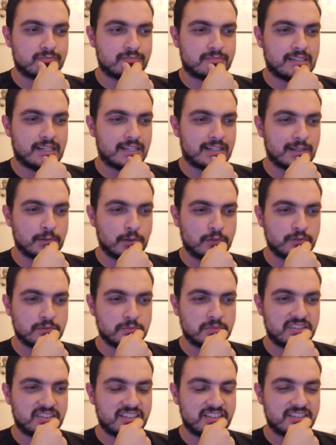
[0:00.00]
tightly woven
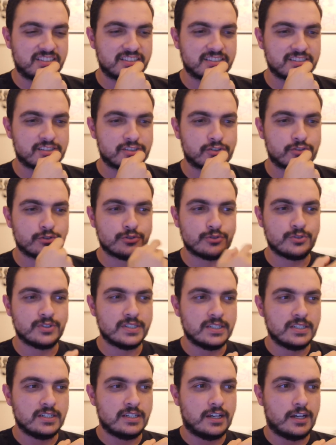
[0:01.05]
materials to
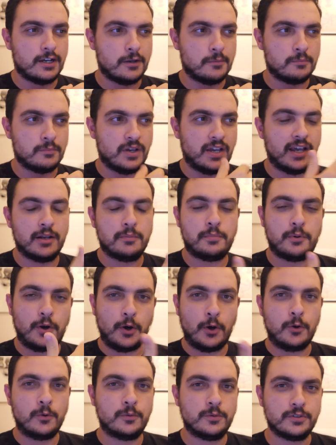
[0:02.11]
help
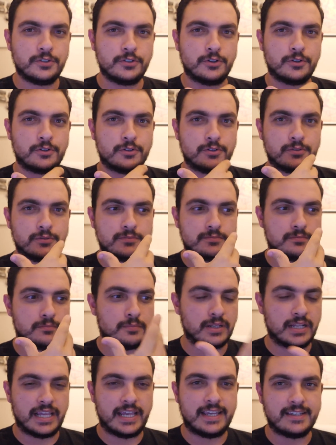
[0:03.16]
hone your
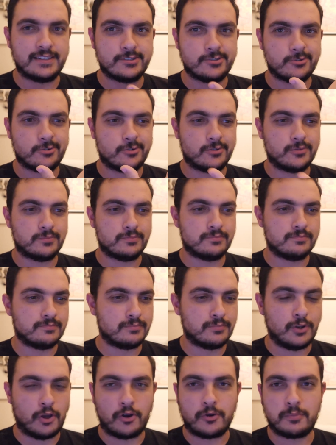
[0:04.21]
blades or
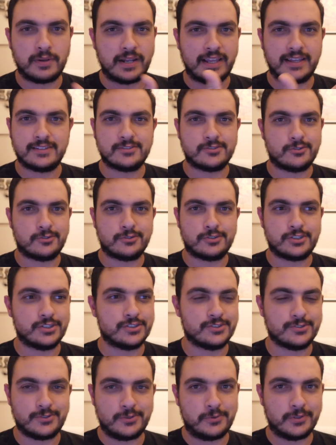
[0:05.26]
block planes or
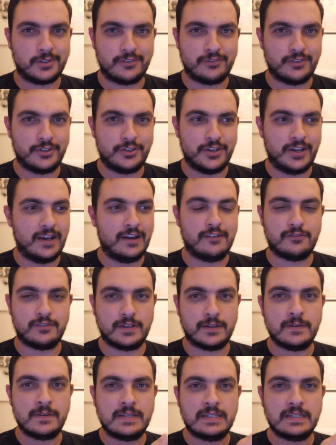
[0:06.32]
chisels or whatever you have.